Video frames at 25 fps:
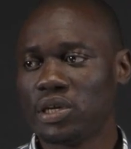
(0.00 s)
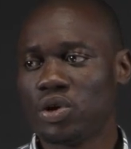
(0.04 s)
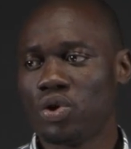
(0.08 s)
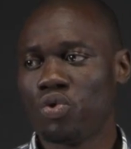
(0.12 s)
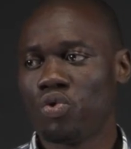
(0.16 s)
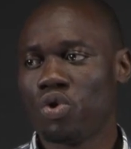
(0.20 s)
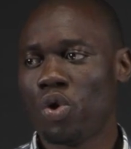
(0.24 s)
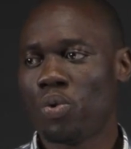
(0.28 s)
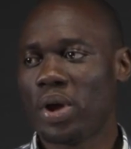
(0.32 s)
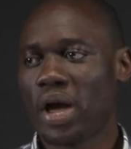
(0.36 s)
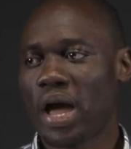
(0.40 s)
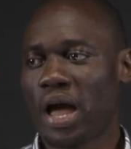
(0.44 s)

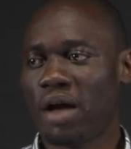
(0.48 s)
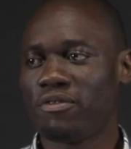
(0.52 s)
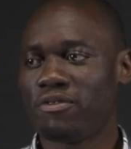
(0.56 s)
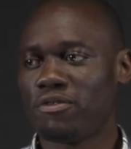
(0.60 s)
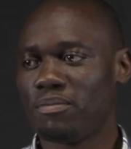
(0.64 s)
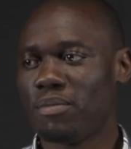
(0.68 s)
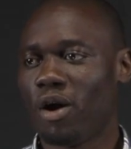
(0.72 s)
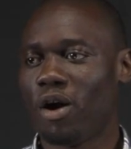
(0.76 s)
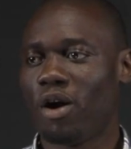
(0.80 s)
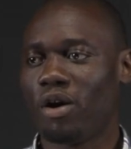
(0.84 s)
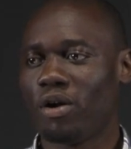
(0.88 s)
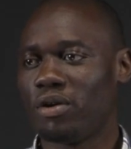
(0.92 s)
we will have
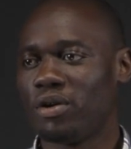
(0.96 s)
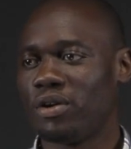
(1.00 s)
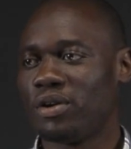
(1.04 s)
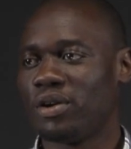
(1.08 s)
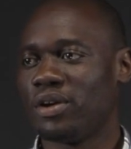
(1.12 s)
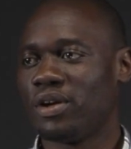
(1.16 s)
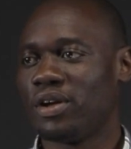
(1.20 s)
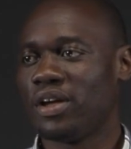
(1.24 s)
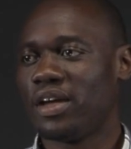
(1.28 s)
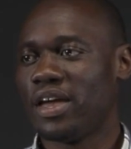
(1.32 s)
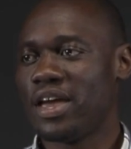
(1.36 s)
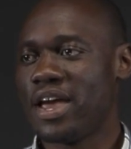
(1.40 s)
more
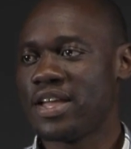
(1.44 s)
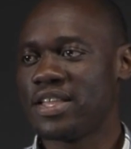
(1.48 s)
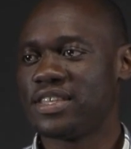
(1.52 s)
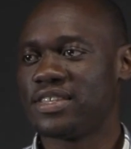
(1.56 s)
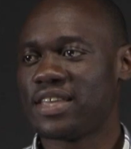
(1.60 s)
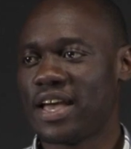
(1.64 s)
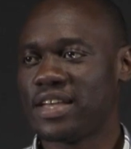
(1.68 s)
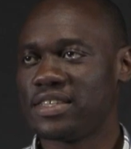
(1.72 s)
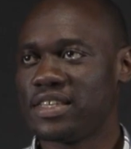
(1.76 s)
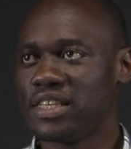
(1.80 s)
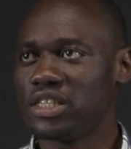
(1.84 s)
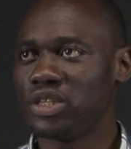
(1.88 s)

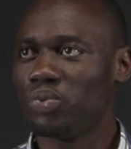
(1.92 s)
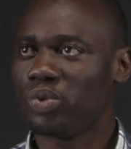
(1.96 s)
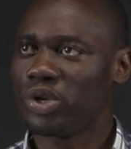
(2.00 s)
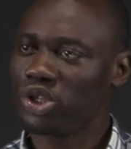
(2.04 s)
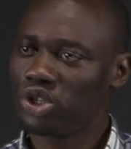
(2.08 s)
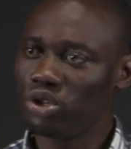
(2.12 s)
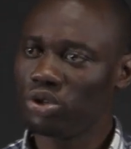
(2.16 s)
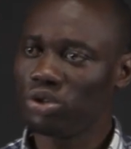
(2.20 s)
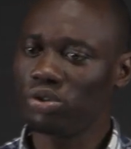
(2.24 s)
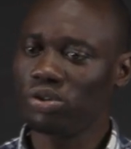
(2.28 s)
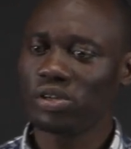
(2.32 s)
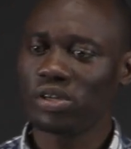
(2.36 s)
exercises with
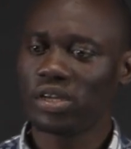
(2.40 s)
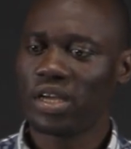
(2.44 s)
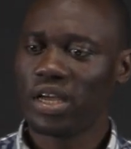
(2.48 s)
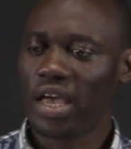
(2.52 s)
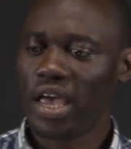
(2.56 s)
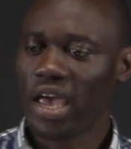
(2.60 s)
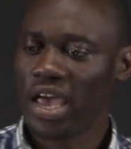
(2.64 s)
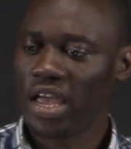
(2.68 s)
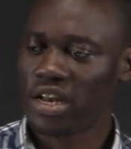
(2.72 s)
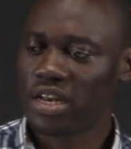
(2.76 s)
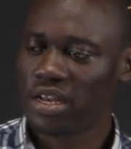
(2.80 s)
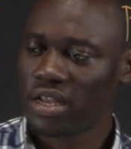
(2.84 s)
you,
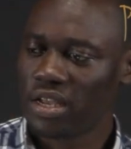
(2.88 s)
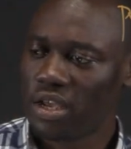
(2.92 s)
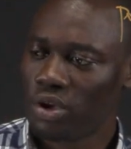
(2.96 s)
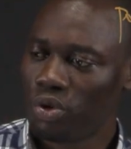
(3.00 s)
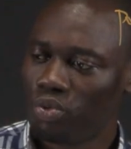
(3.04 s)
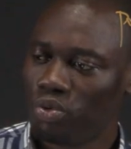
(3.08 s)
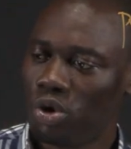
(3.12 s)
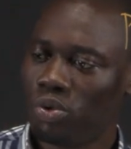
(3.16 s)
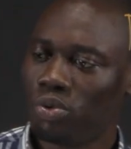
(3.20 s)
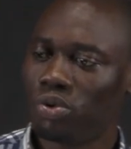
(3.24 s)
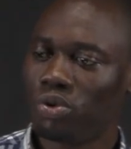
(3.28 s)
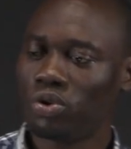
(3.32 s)
and
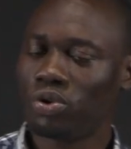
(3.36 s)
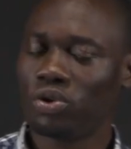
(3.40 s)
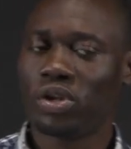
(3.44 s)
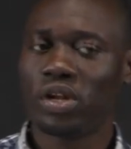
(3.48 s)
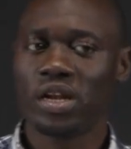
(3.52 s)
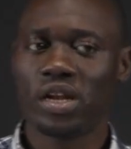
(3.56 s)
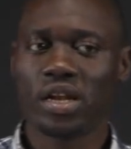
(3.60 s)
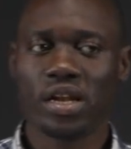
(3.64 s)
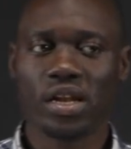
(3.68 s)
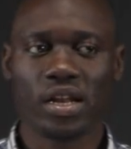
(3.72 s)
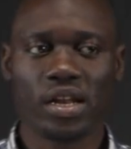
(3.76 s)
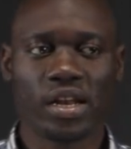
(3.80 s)
we will
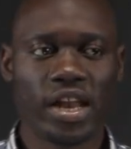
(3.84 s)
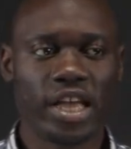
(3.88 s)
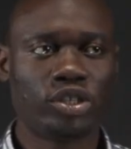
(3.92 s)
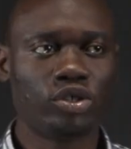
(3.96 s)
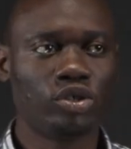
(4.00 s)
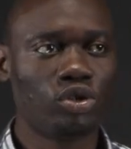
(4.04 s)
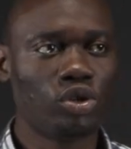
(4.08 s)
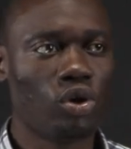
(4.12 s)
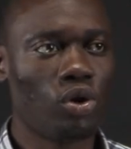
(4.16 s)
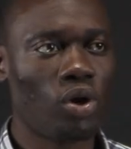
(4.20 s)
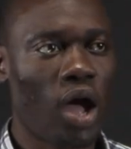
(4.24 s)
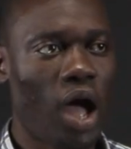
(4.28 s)
let you
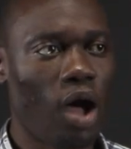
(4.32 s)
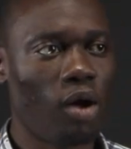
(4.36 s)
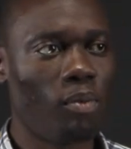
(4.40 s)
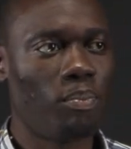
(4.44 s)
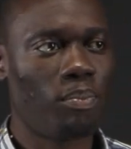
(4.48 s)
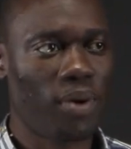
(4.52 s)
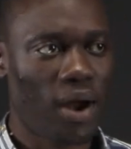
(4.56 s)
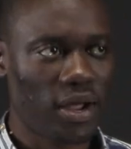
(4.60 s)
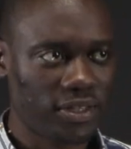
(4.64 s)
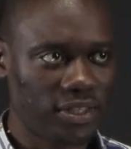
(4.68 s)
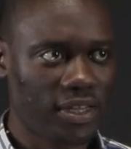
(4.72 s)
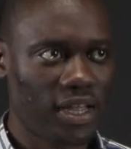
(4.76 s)
know how
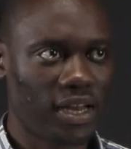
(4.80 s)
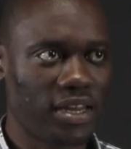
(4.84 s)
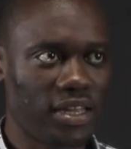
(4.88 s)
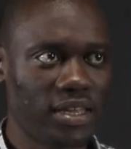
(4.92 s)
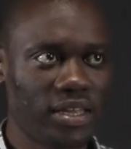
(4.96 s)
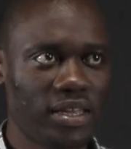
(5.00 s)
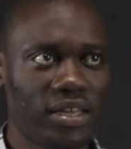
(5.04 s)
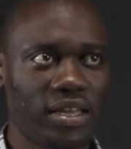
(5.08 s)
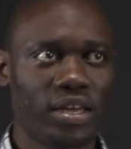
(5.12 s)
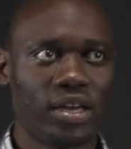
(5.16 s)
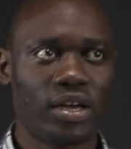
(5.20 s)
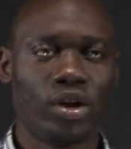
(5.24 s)
practically
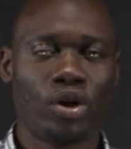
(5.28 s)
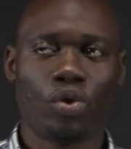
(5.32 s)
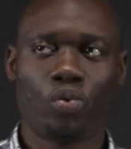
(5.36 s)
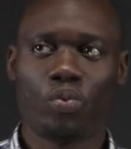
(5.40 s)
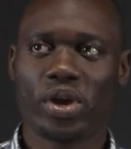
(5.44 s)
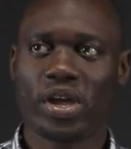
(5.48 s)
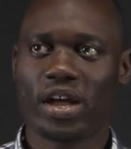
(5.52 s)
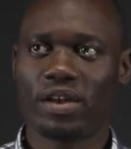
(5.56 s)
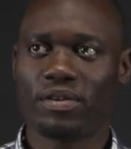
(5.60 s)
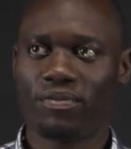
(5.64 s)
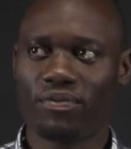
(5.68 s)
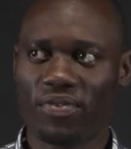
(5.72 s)
we
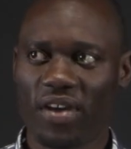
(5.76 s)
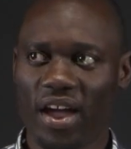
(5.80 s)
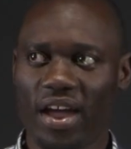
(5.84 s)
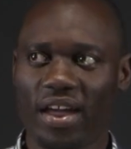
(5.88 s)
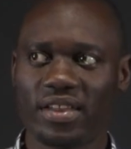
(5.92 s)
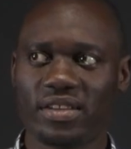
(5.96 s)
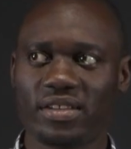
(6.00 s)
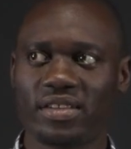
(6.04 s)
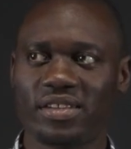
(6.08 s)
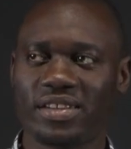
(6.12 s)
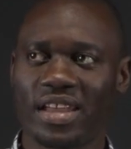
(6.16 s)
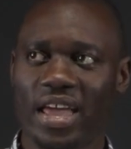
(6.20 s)
can
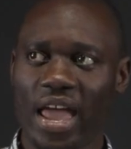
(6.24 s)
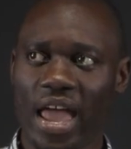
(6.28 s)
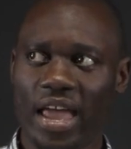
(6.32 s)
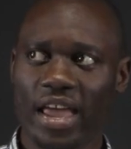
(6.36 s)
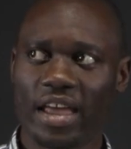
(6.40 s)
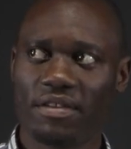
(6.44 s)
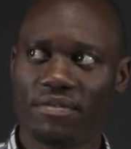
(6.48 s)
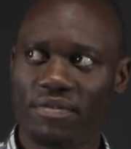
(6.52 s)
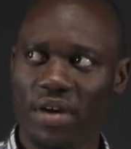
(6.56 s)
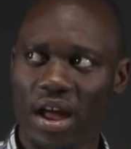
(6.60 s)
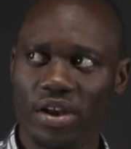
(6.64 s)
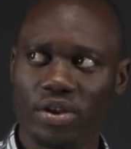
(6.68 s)
find the
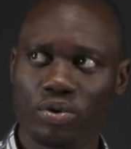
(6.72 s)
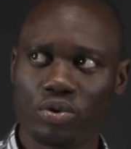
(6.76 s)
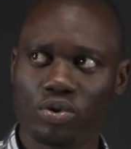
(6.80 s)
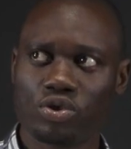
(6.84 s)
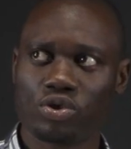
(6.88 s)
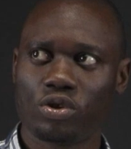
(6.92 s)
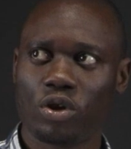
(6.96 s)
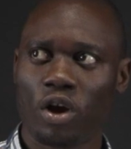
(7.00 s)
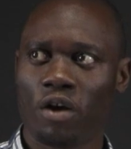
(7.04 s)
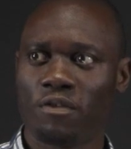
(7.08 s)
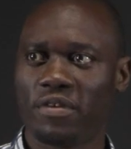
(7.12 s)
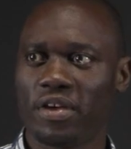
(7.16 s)
eigenvalues
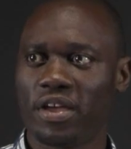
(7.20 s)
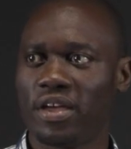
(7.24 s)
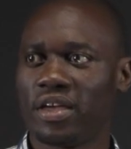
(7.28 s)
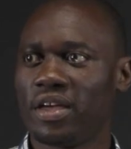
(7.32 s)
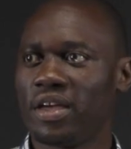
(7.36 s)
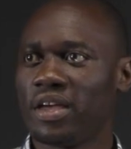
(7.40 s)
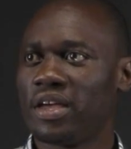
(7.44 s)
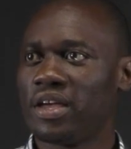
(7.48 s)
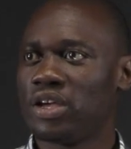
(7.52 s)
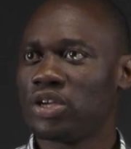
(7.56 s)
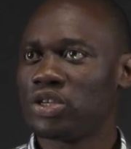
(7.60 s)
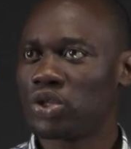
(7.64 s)
of a
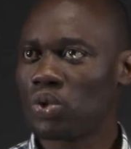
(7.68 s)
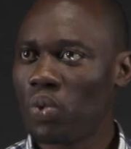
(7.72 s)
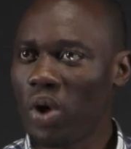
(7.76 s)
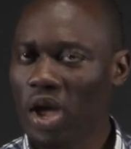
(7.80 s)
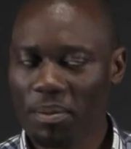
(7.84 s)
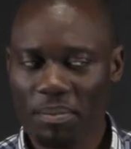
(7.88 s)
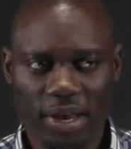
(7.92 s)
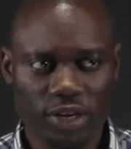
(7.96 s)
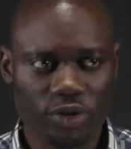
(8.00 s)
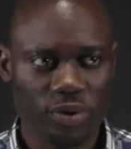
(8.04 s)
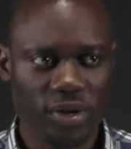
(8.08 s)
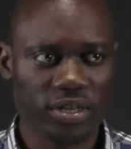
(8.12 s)
square
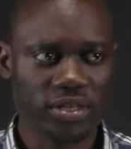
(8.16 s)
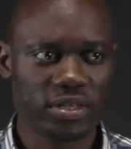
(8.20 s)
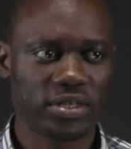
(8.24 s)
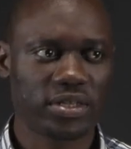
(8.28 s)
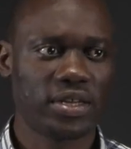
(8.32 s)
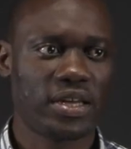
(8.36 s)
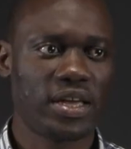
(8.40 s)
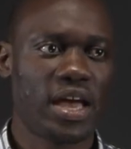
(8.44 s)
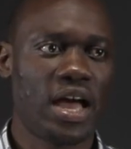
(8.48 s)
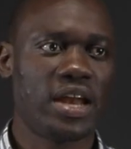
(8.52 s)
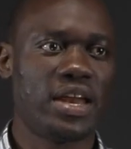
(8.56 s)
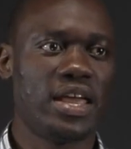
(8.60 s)
matrix
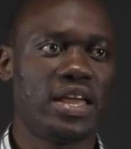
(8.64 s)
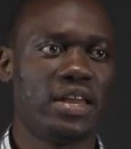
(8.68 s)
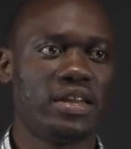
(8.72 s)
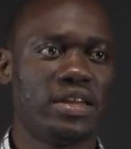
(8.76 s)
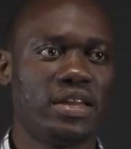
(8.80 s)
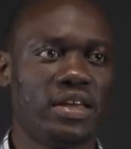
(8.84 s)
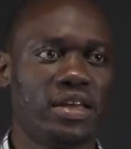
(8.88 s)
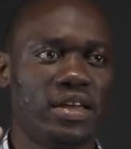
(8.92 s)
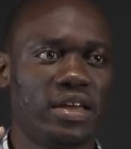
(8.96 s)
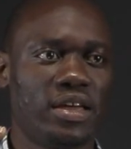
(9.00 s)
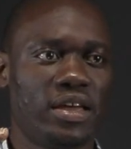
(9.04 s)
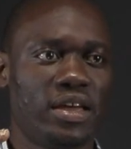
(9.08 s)
and then
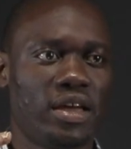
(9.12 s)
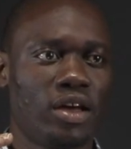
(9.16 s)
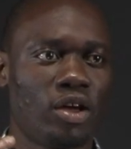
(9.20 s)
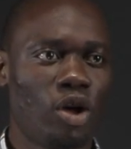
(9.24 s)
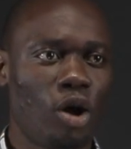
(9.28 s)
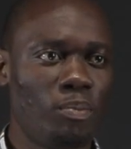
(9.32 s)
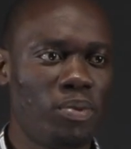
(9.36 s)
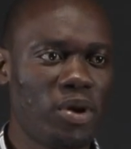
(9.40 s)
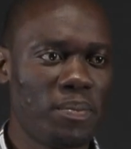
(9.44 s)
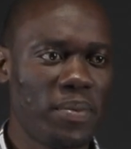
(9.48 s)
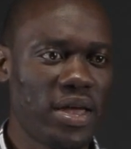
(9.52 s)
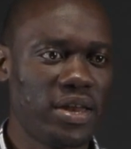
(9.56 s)

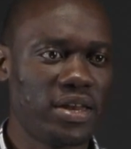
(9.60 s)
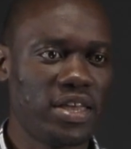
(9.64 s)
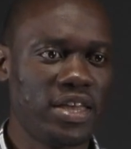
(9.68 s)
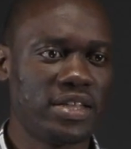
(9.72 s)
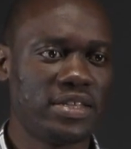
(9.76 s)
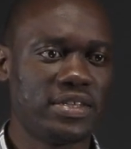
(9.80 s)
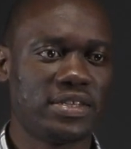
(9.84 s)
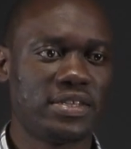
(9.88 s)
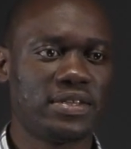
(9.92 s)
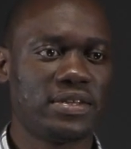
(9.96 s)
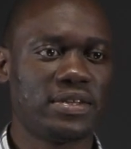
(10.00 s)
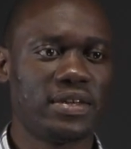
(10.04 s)
complement
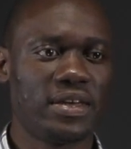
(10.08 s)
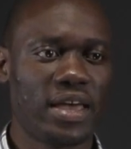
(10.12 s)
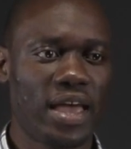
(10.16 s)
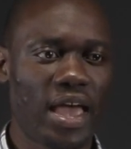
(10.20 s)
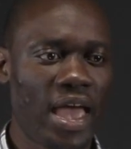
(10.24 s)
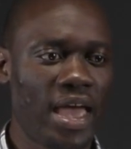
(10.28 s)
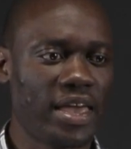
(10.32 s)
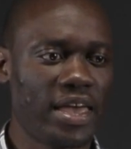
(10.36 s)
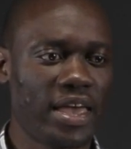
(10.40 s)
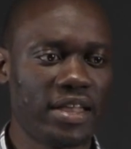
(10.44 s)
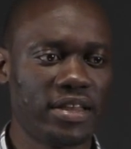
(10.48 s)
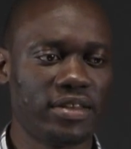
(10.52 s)
its
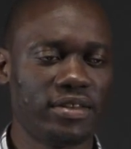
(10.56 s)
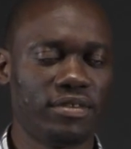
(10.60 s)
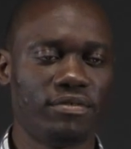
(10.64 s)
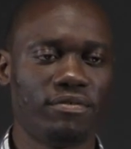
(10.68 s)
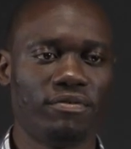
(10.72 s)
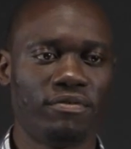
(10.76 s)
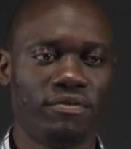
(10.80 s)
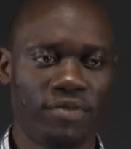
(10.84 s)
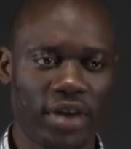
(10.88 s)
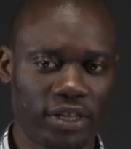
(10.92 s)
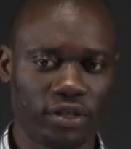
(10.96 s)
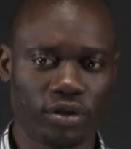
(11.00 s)

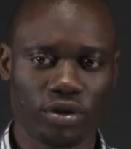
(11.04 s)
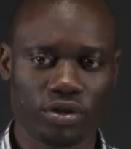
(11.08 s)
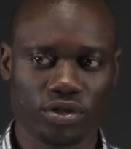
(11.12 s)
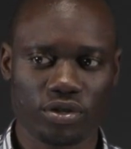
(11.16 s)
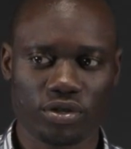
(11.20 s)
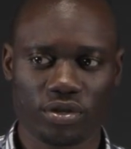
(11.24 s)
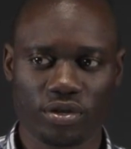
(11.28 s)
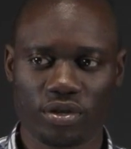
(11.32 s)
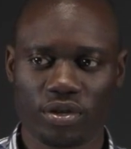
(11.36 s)
eigenvectors.